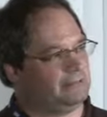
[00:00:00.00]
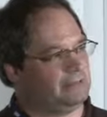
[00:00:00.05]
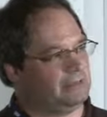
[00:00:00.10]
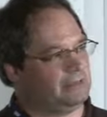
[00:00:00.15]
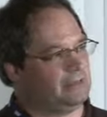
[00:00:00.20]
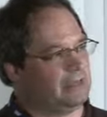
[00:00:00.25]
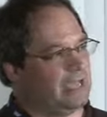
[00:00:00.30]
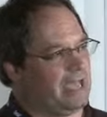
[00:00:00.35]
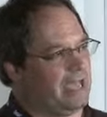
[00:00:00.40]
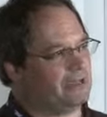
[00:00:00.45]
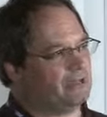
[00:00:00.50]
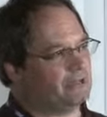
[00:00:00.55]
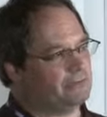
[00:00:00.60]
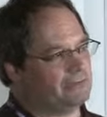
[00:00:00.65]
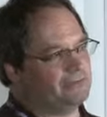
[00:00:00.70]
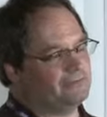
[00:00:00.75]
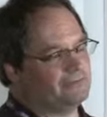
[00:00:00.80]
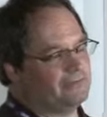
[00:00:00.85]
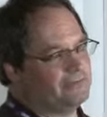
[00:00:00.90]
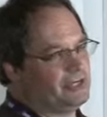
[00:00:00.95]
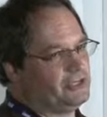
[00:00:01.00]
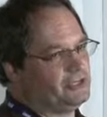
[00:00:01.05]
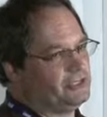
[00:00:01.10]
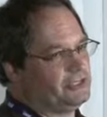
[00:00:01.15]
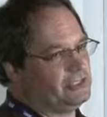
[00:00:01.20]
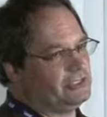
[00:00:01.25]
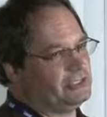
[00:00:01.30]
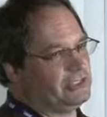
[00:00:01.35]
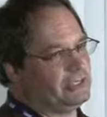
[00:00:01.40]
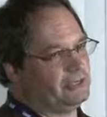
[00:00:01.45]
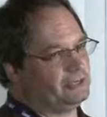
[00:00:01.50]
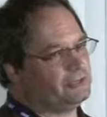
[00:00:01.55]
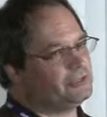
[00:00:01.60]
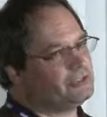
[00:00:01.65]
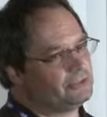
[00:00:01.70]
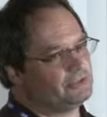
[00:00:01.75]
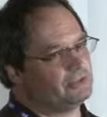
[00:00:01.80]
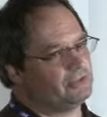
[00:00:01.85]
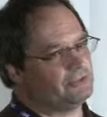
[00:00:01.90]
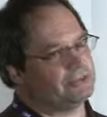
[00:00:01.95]
ACL information in there
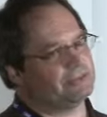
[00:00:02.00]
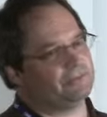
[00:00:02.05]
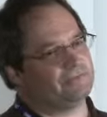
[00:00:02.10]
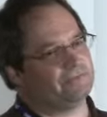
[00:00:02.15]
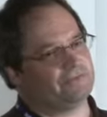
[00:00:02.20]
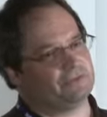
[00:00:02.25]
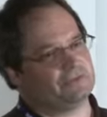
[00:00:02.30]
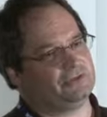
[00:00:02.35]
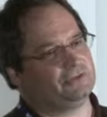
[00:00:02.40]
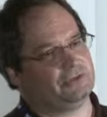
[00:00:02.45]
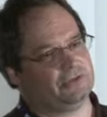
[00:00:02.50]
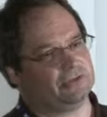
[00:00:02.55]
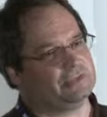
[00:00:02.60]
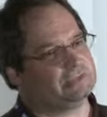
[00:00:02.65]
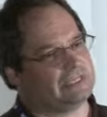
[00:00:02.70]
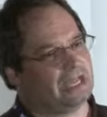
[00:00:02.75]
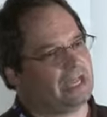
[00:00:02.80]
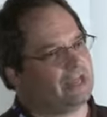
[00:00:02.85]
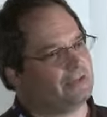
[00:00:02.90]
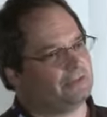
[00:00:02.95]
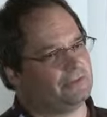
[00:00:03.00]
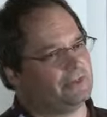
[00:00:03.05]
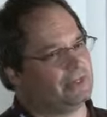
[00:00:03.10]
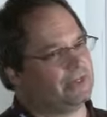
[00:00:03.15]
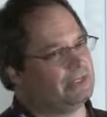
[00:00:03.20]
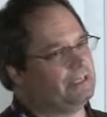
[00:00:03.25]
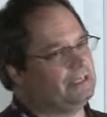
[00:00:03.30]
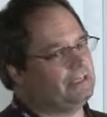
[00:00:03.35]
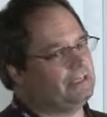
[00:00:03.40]
too, if it turns out that